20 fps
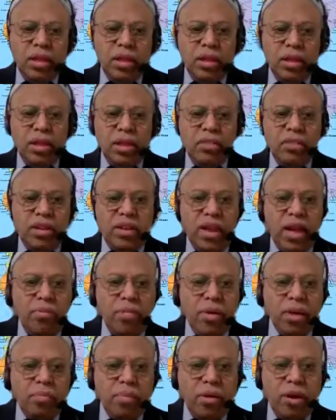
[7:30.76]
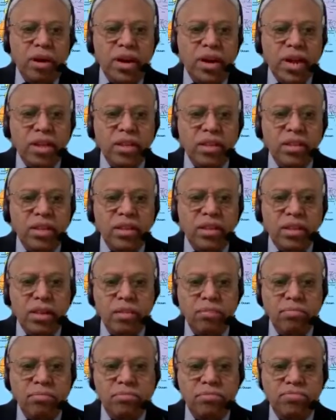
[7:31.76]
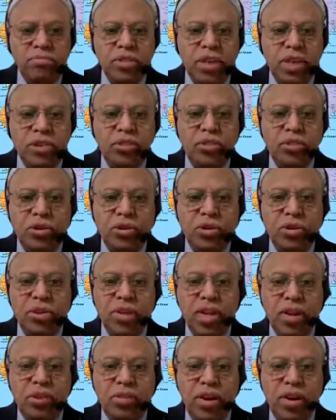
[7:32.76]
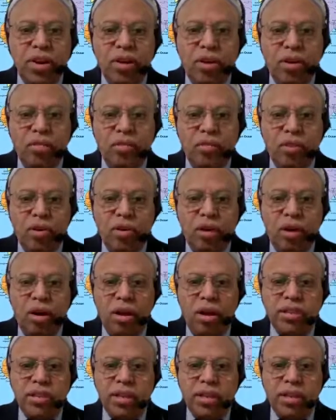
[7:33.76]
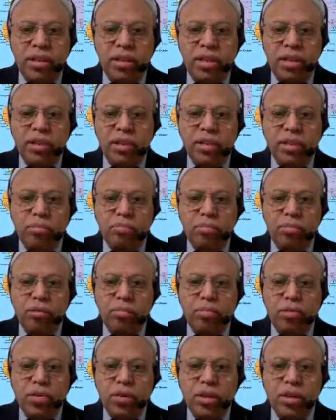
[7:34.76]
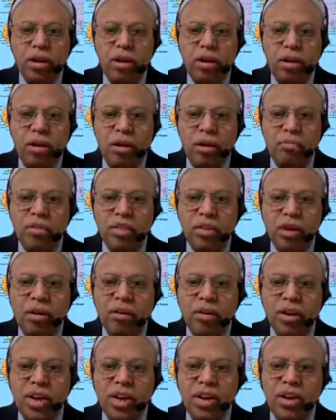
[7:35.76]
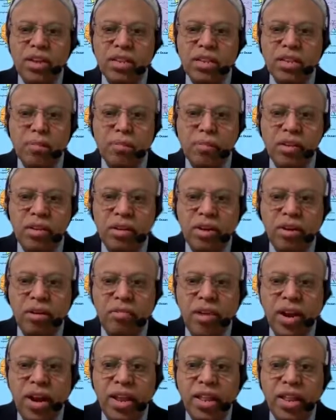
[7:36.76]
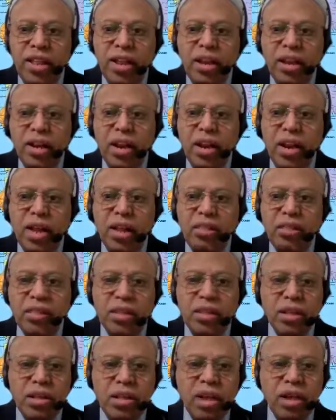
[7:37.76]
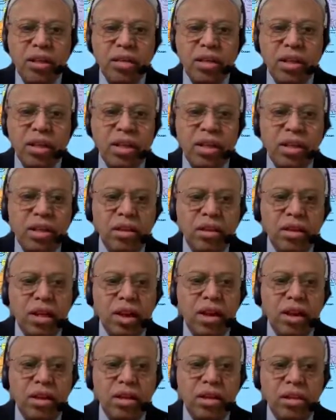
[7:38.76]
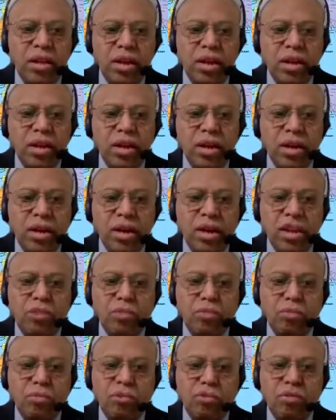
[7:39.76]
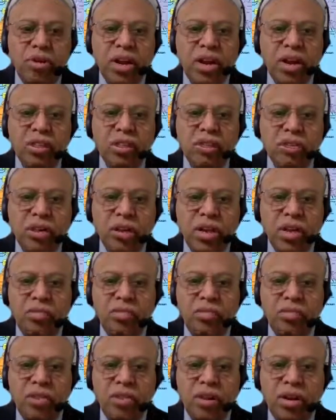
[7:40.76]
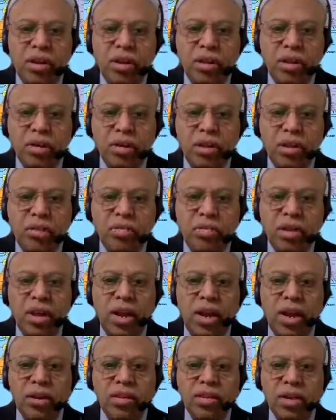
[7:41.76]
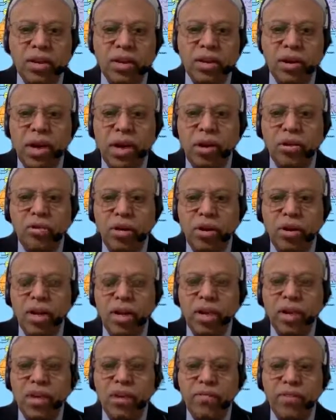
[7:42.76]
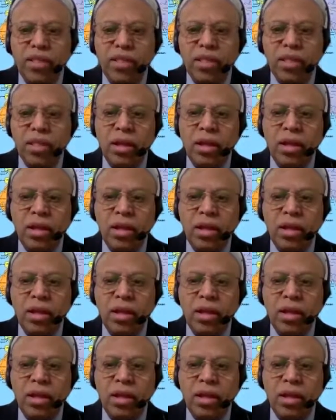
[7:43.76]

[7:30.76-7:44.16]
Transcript: The Islamic political system ensures equality for all citizens before the law without any discrimination of religion, race, sex, color, gender, rich, poor, executives, non-executive, etc., including defense,